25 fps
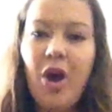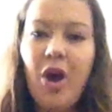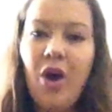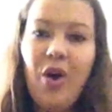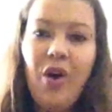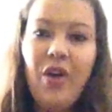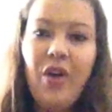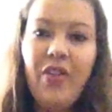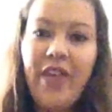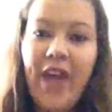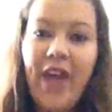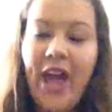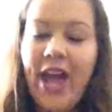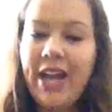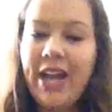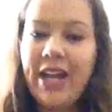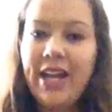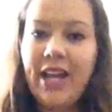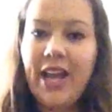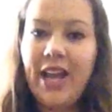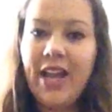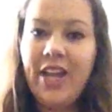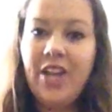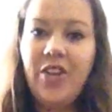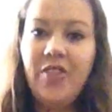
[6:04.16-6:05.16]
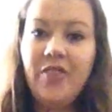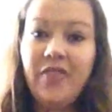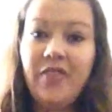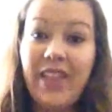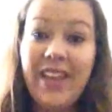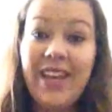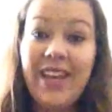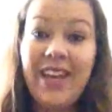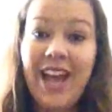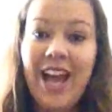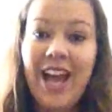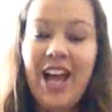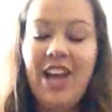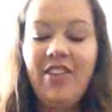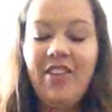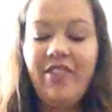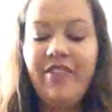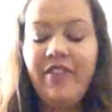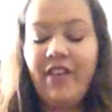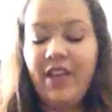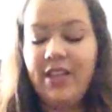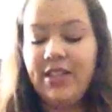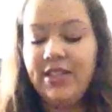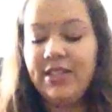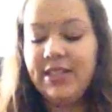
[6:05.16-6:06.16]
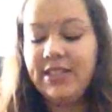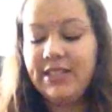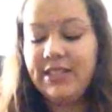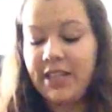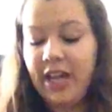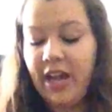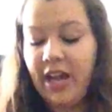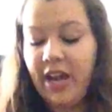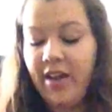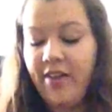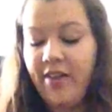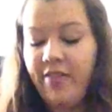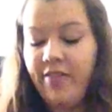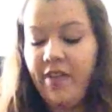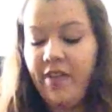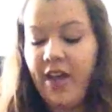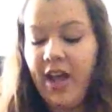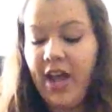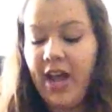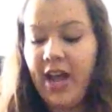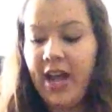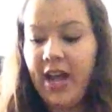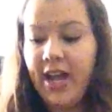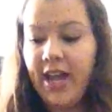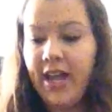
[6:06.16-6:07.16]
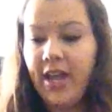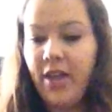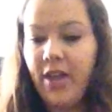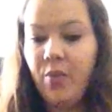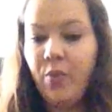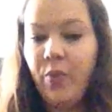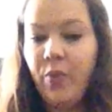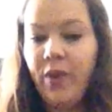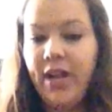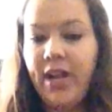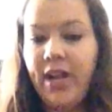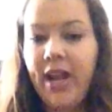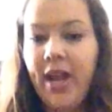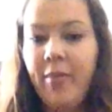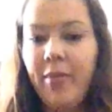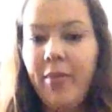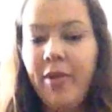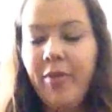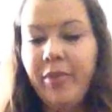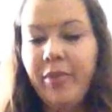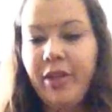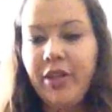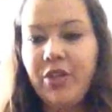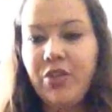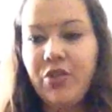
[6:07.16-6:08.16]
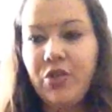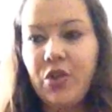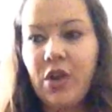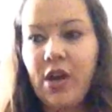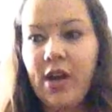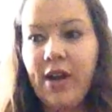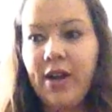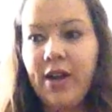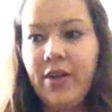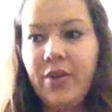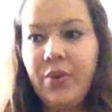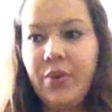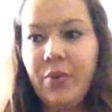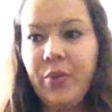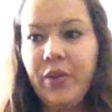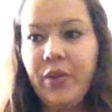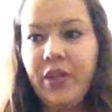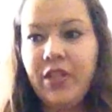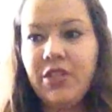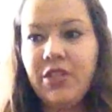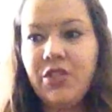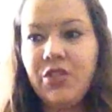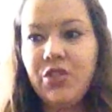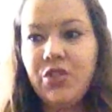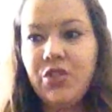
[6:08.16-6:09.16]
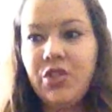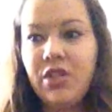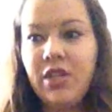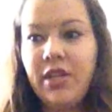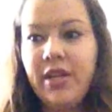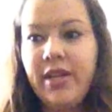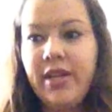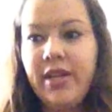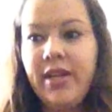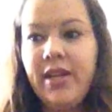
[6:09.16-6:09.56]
all that kind of like not fun stuff, I went and had my blood drawn, which